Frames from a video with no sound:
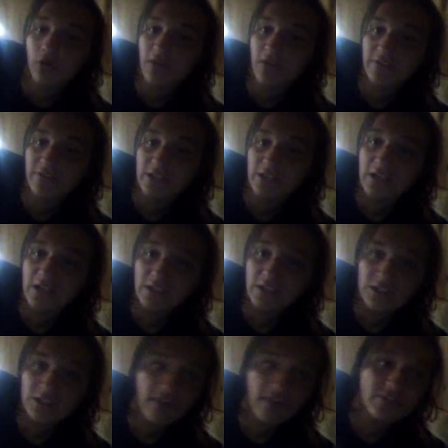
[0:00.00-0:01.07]
of this
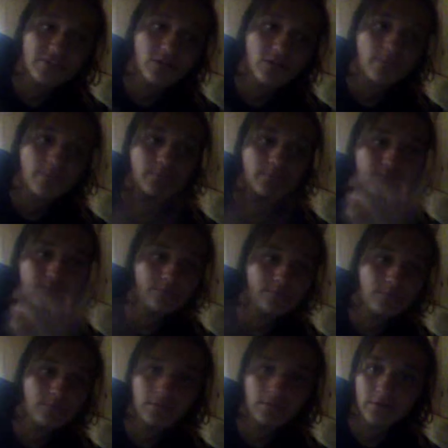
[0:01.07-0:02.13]
stuff. So I'm
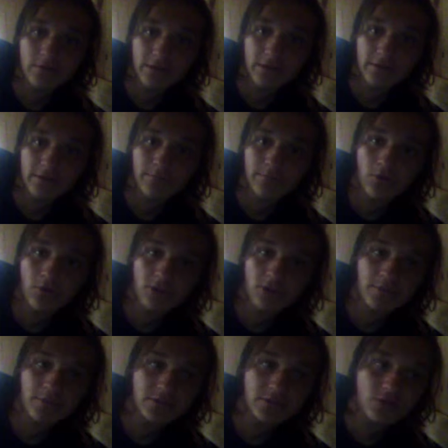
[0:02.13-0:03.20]
gonna pull
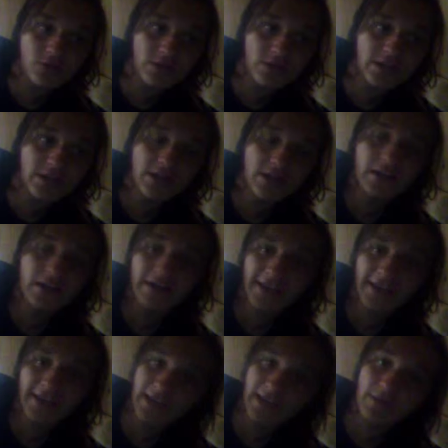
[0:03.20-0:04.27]
up a quick
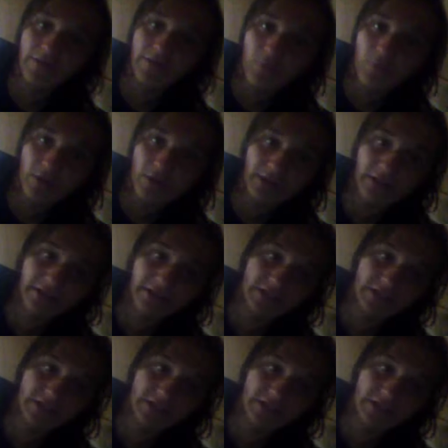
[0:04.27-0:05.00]
email from WikiLeaks